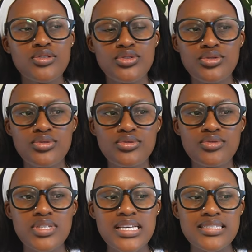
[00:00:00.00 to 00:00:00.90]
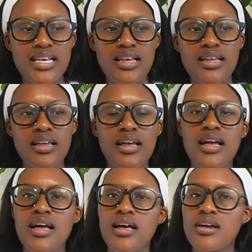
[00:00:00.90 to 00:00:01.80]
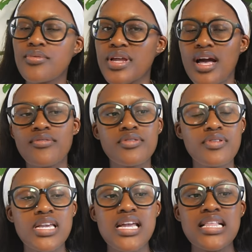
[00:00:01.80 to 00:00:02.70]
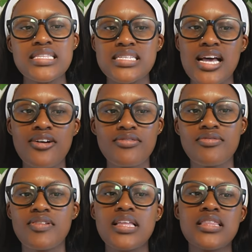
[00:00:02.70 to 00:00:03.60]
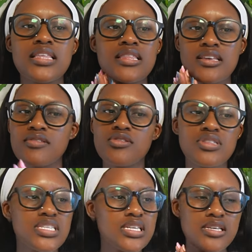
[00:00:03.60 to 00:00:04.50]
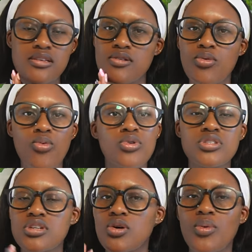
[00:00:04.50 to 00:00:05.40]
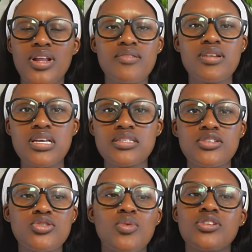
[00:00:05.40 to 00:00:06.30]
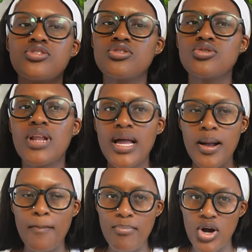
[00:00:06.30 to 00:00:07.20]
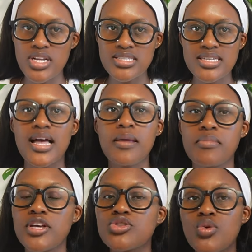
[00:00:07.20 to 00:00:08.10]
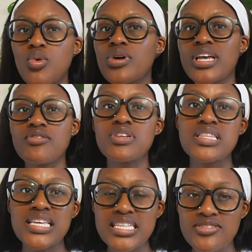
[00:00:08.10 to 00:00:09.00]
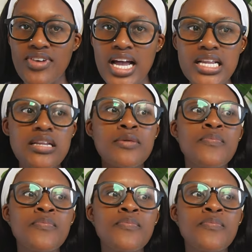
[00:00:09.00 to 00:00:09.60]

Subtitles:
to Kingsay recovery and stuff, and then they give you tea or water or whatever it is that you want, just to like monitor and make sure for everything is fine,